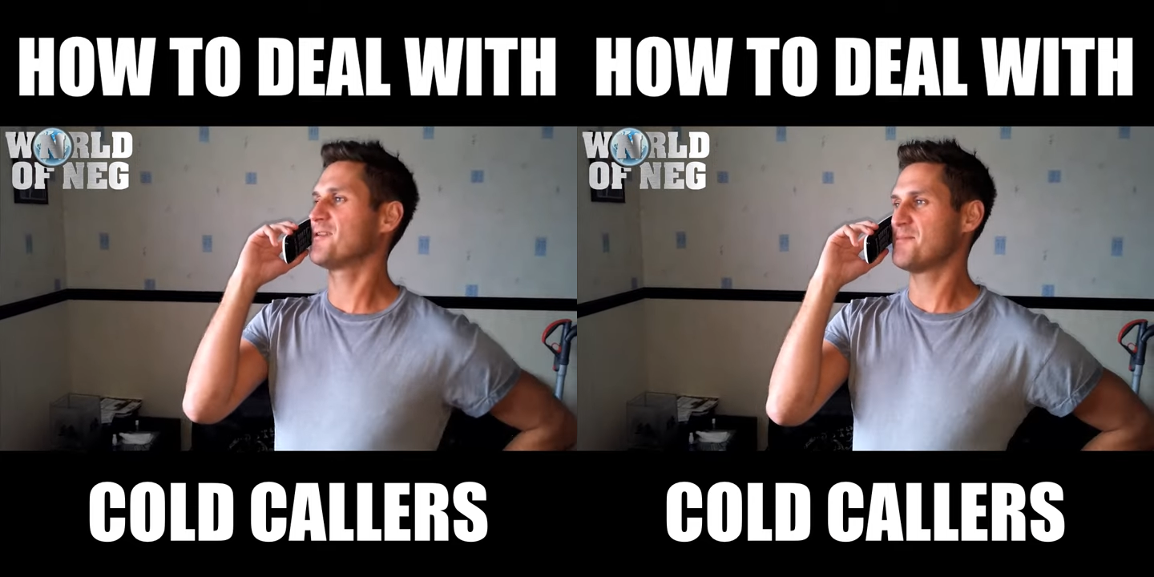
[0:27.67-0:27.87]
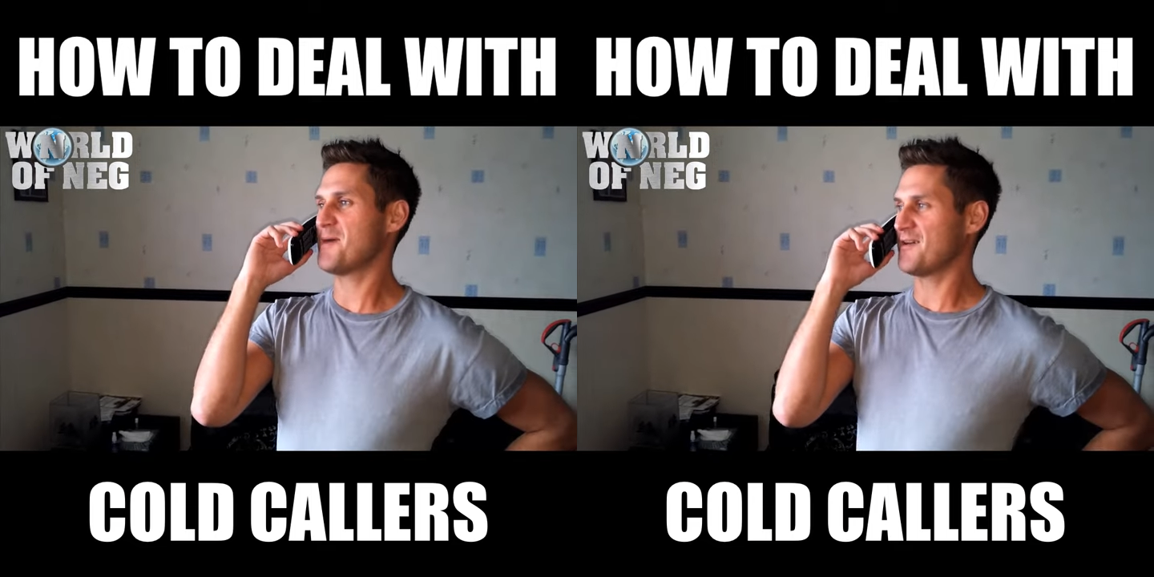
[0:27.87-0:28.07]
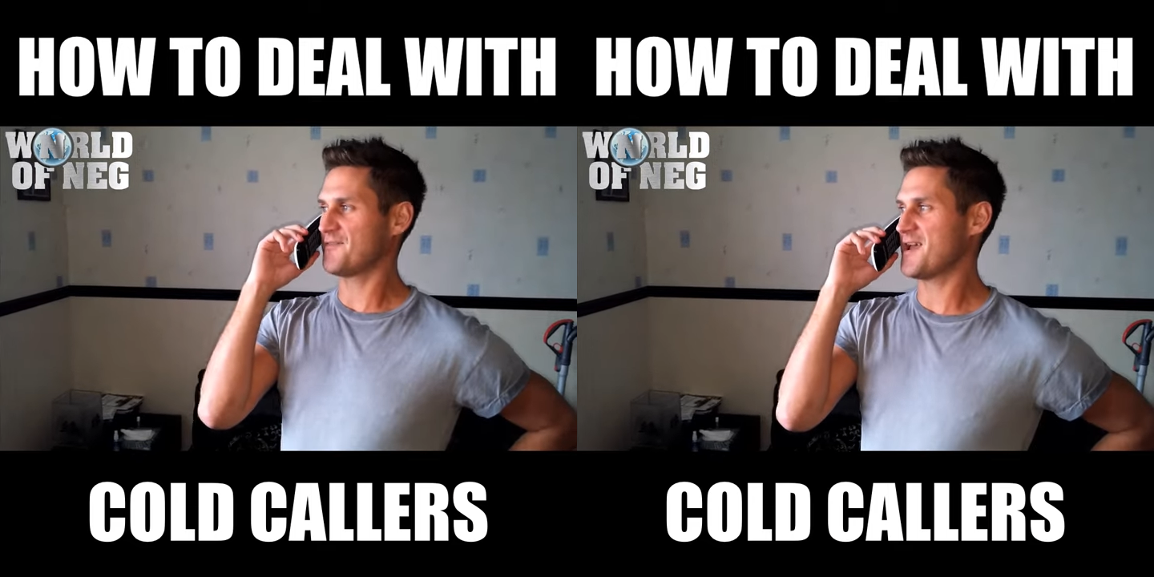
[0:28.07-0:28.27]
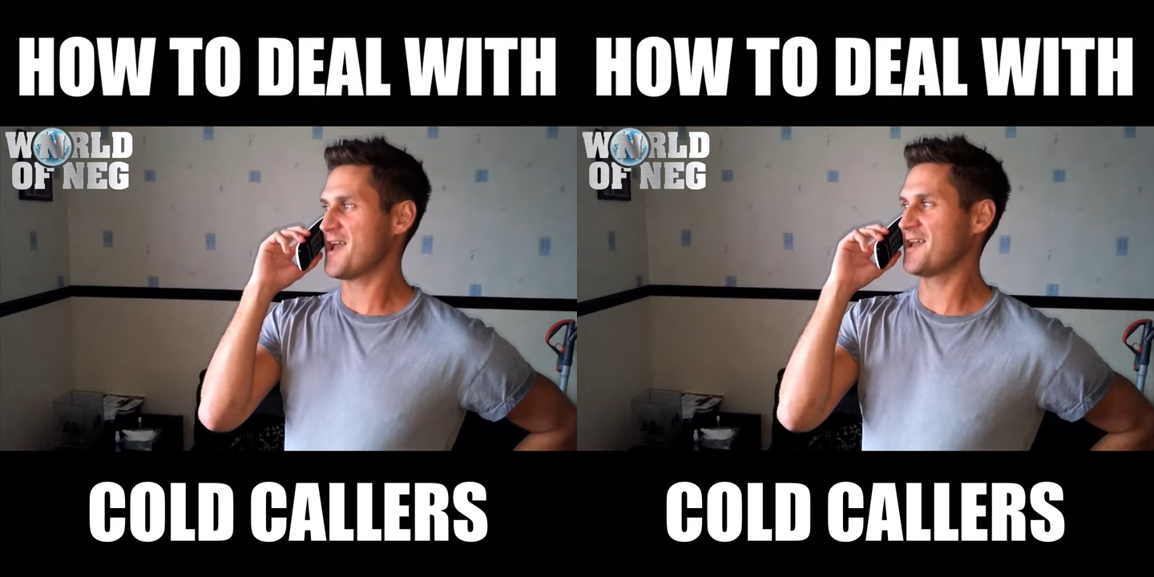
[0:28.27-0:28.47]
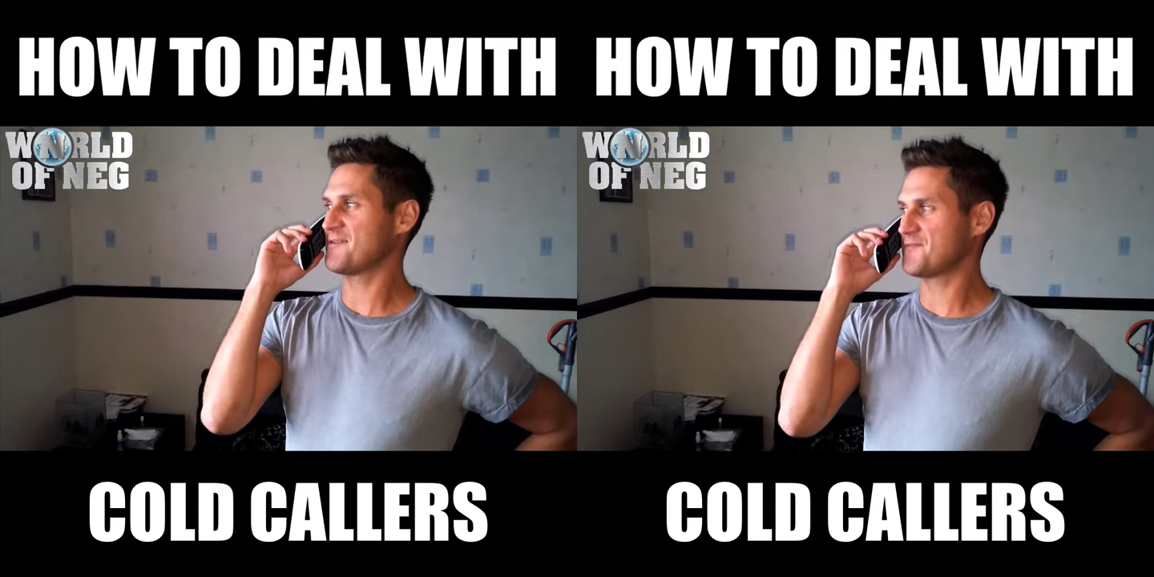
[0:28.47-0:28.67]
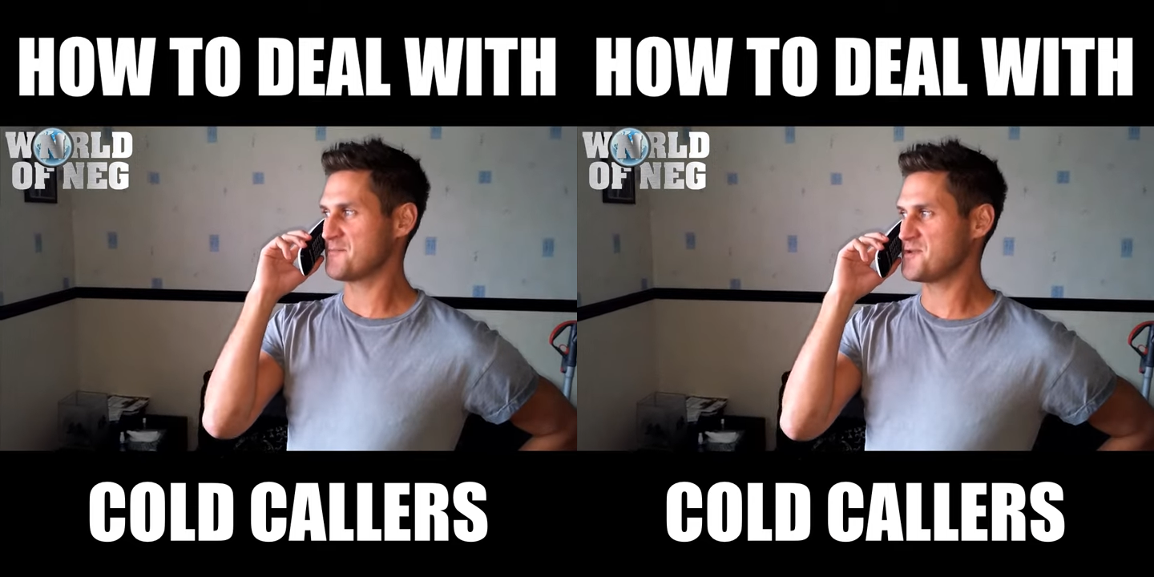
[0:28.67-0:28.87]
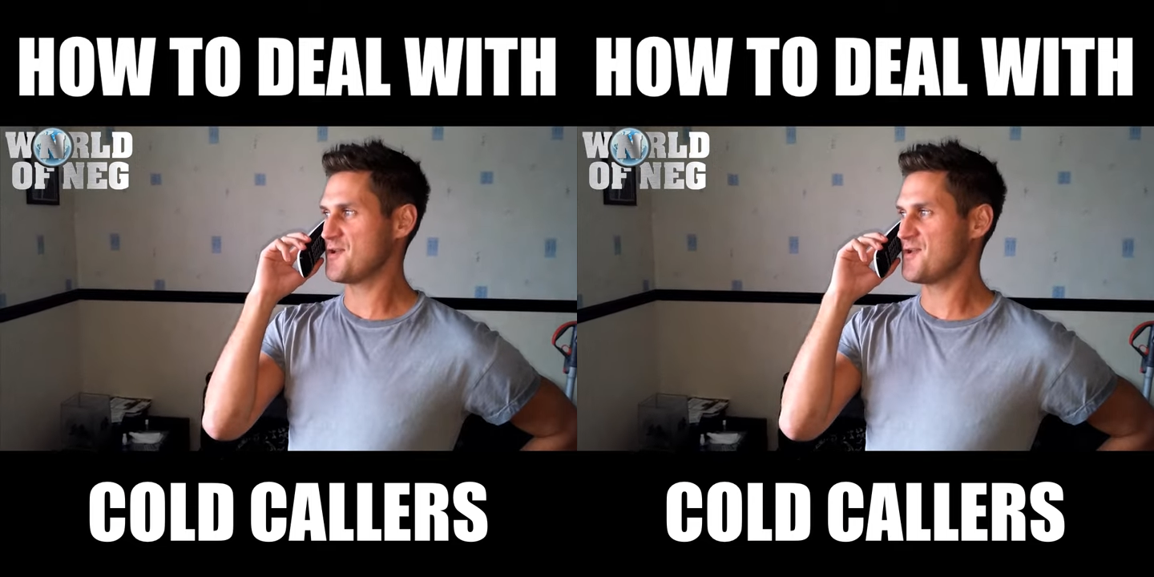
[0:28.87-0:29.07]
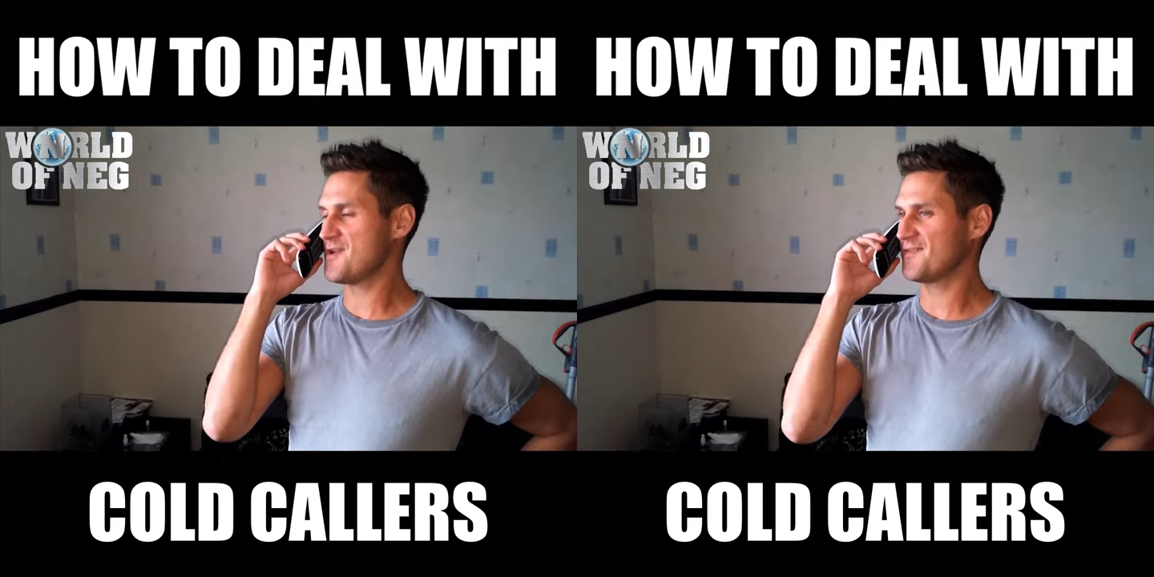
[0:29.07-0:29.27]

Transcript: the better for hearing from you.